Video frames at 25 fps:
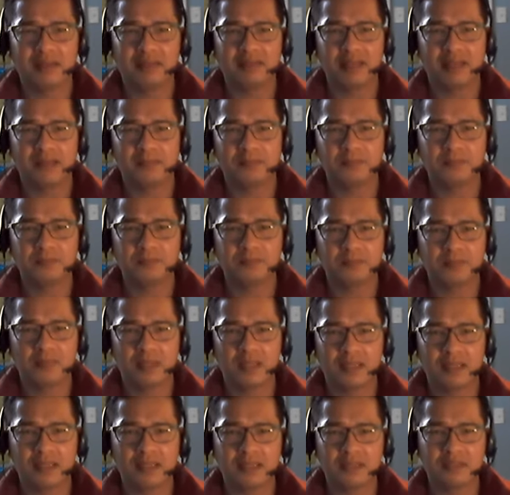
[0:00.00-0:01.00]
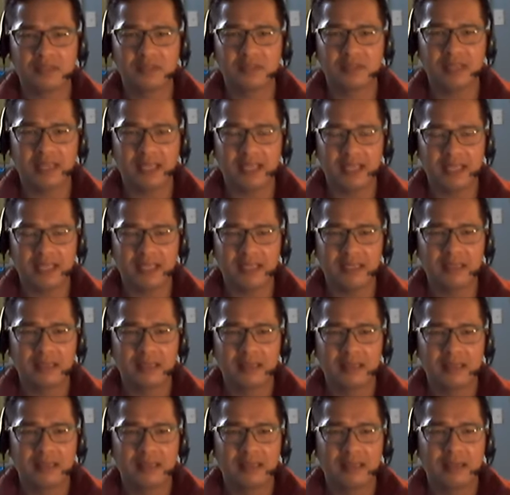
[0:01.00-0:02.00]
them today.
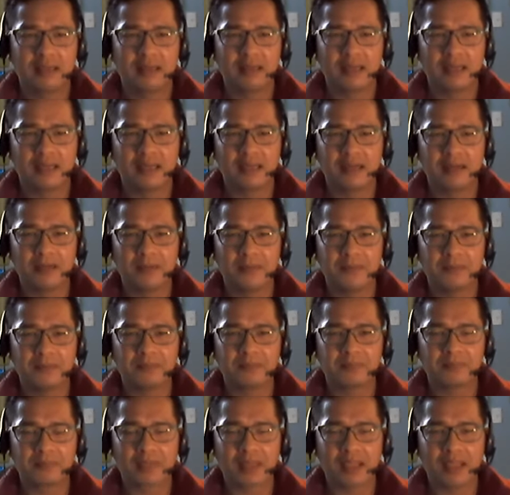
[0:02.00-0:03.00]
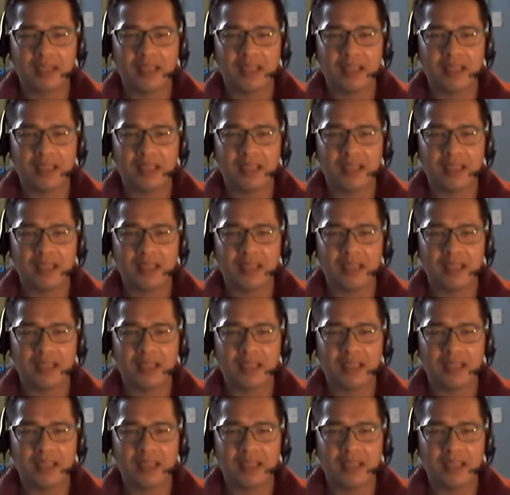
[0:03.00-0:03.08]
Um,